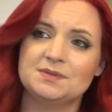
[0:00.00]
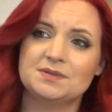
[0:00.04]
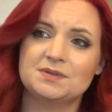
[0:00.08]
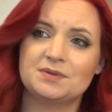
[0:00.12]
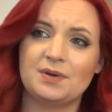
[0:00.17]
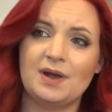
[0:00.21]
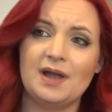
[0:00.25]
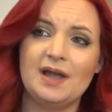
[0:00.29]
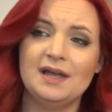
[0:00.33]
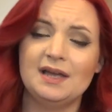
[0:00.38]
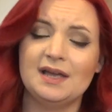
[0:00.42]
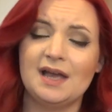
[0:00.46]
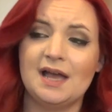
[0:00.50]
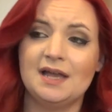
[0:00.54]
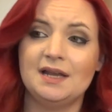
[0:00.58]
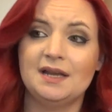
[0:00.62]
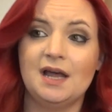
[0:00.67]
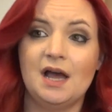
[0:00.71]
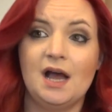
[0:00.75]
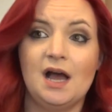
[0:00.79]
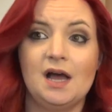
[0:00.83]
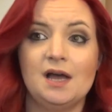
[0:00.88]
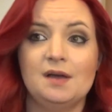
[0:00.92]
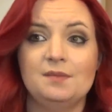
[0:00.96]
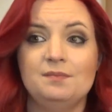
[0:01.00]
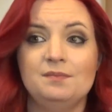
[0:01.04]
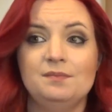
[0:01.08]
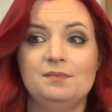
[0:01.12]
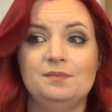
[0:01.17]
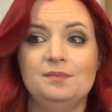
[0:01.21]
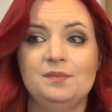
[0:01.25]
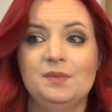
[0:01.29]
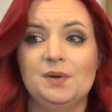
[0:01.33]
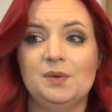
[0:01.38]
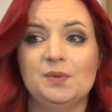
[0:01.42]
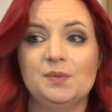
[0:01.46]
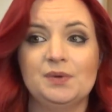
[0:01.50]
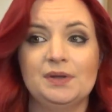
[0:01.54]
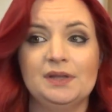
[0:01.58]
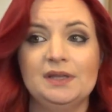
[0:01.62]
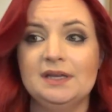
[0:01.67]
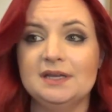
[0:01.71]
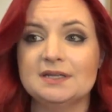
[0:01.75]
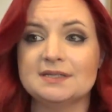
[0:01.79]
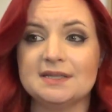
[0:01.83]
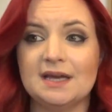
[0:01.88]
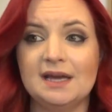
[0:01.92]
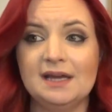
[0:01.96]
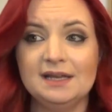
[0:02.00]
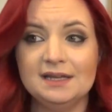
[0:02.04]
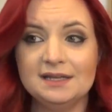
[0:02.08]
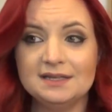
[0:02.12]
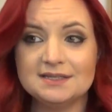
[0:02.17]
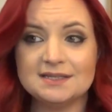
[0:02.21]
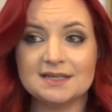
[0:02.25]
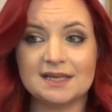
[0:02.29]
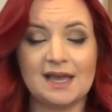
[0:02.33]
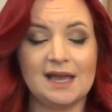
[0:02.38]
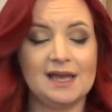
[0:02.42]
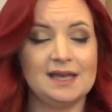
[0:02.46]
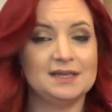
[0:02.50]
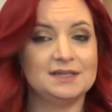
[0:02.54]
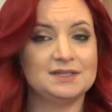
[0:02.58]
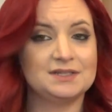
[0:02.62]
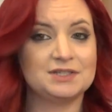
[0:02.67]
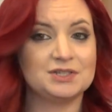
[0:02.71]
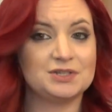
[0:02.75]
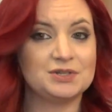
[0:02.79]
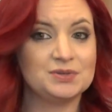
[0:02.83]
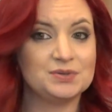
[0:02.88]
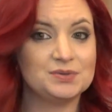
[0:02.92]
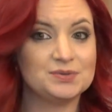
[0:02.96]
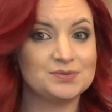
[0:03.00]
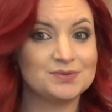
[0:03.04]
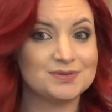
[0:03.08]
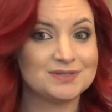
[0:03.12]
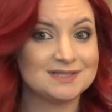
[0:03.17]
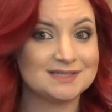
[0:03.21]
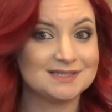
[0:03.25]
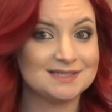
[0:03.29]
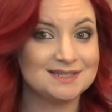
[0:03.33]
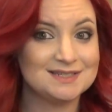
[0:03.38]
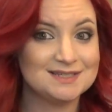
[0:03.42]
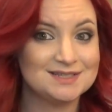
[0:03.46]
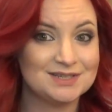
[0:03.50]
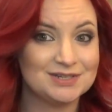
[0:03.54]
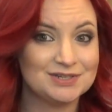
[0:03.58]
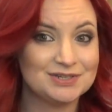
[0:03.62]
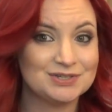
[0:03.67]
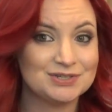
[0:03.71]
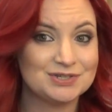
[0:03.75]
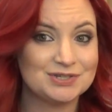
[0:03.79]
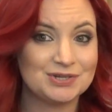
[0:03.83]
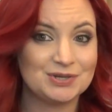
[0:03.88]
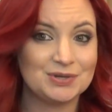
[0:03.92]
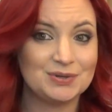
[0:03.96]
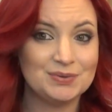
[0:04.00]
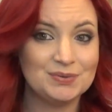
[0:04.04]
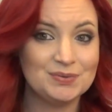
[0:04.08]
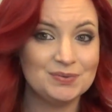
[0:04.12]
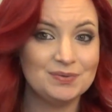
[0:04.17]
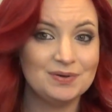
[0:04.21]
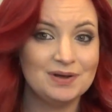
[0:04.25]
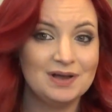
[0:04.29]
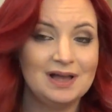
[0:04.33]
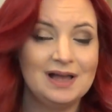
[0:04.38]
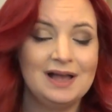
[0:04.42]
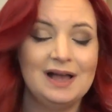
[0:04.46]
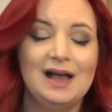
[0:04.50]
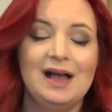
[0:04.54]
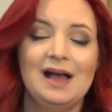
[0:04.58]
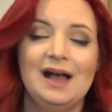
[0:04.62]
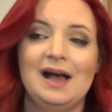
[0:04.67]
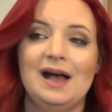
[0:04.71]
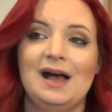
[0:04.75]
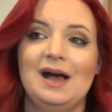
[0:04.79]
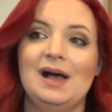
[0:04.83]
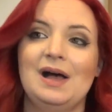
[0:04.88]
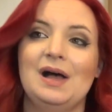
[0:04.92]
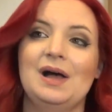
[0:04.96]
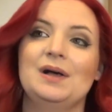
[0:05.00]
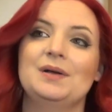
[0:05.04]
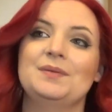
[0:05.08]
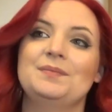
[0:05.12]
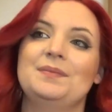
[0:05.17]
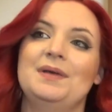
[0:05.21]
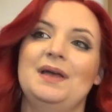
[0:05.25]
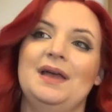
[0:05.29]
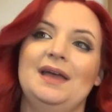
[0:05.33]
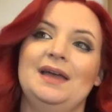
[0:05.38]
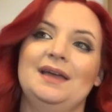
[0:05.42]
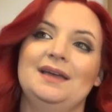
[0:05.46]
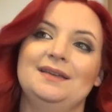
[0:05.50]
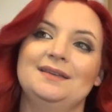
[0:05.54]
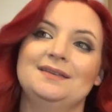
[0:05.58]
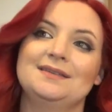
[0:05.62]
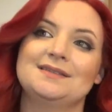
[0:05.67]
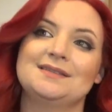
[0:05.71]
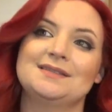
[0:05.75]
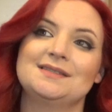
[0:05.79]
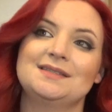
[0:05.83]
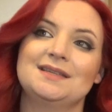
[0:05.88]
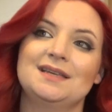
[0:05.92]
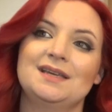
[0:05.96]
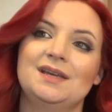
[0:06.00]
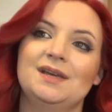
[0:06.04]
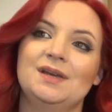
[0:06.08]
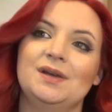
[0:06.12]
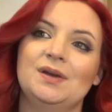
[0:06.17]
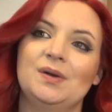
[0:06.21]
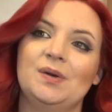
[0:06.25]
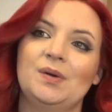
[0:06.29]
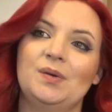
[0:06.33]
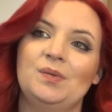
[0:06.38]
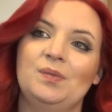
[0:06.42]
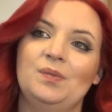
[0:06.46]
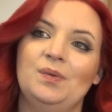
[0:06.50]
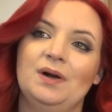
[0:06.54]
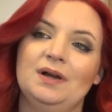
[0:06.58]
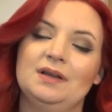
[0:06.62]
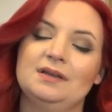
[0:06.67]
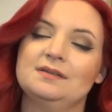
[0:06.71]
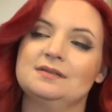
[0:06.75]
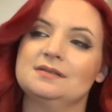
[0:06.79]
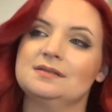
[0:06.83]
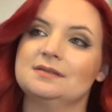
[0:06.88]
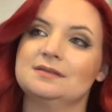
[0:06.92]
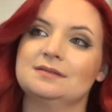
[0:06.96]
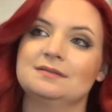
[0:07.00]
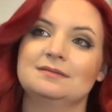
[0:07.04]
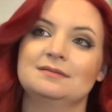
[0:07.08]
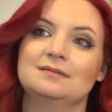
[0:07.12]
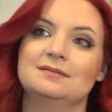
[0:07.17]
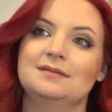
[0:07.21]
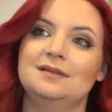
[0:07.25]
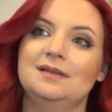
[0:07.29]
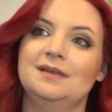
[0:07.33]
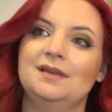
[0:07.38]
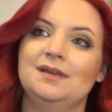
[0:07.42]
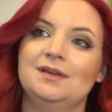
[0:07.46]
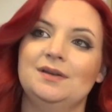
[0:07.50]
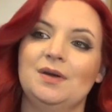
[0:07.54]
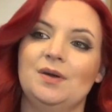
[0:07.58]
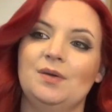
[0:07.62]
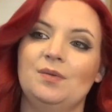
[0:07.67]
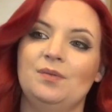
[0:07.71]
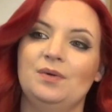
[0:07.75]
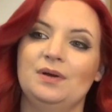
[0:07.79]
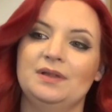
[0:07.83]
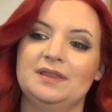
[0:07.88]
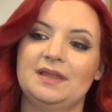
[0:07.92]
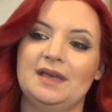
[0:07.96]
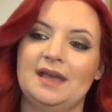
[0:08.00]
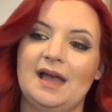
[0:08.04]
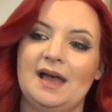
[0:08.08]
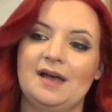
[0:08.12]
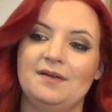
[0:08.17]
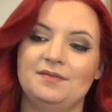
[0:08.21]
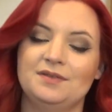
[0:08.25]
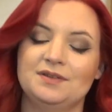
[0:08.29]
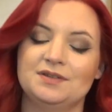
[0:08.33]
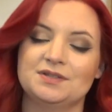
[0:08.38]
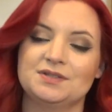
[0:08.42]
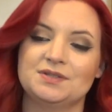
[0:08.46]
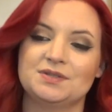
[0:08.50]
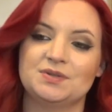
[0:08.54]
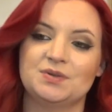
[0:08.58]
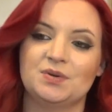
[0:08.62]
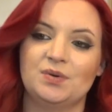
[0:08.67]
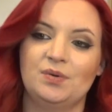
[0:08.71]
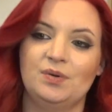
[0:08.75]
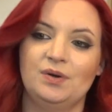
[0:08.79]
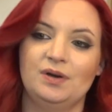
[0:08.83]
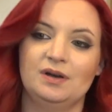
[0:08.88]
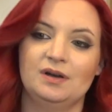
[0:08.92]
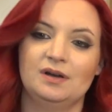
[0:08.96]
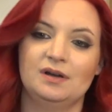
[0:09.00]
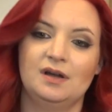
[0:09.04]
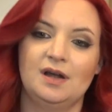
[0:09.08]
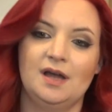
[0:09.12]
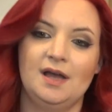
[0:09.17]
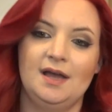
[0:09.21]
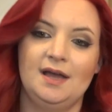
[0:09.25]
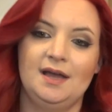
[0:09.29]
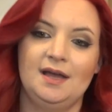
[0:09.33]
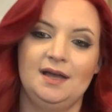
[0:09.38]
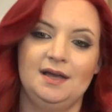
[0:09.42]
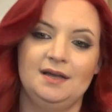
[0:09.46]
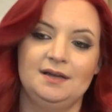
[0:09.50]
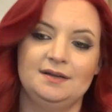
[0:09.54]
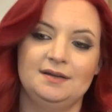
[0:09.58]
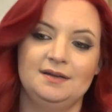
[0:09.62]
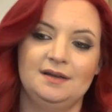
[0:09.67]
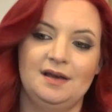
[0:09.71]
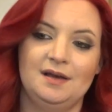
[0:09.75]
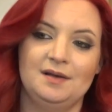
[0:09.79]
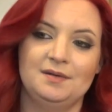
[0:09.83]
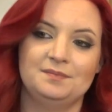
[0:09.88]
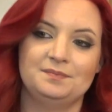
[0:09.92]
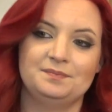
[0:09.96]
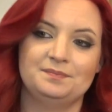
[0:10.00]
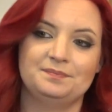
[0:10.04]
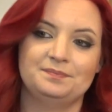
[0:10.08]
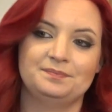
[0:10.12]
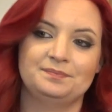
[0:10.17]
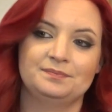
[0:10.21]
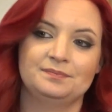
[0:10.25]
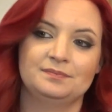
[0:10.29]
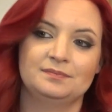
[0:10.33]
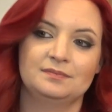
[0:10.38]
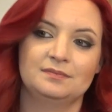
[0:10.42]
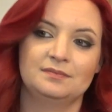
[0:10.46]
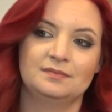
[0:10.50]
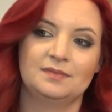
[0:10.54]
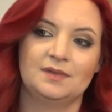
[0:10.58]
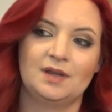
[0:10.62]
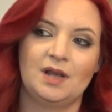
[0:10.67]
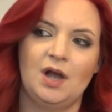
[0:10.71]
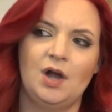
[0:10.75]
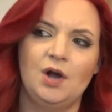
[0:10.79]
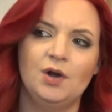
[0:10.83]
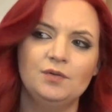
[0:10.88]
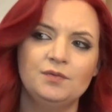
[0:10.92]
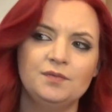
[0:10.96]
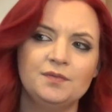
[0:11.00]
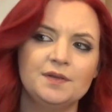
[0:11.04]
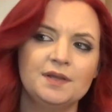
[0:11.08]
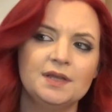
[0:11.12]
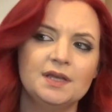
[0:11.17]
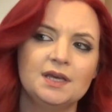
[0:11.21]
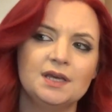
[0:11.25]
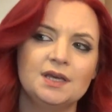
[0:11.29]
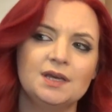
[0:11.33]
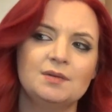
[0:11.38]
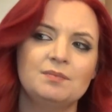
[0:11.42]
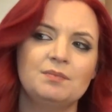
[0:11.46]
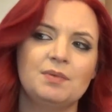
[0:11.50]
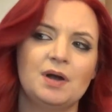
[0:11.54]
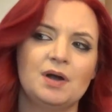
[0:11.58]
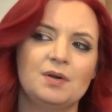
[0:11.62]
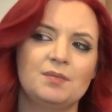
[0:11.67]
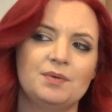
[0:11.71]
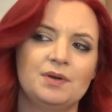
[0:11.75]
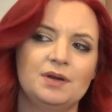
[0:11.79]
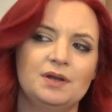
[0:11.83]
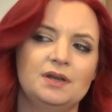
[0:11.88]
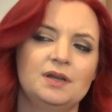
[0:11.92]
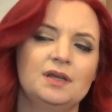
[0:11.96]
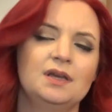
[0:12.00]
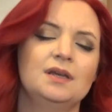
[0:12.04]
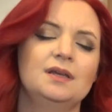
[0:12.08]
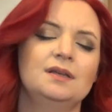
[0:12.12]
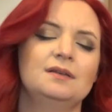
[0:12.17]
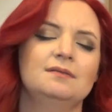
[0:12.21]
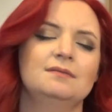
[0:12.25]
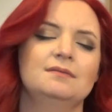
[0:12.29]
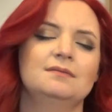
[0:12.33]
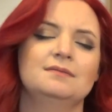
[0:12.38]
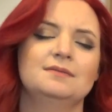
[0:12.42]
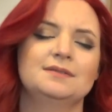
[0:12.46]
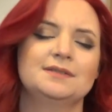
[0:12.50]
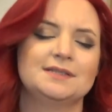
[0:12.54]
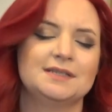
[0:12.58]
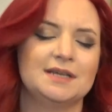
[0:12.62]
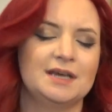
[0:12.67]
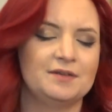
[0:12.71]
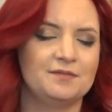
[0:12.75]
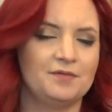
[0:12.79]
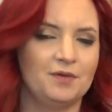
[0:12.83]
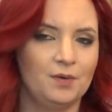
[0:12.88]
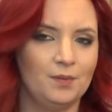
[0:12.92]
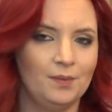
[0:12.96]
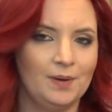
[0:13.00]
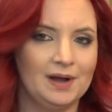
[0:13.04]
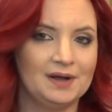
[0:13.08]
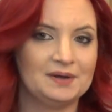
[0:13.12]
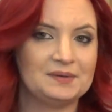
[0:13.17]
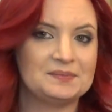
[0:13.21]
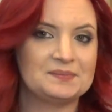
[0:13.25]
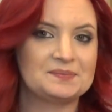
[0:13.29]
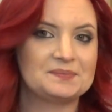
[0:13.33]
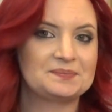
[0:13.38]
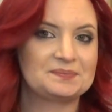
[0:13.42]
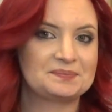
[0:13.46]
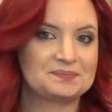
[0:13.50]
was great, and I'm really excited to get into season 2 and see what, you know, what they have in store, and hopefully Barbara and Ian stay for a while.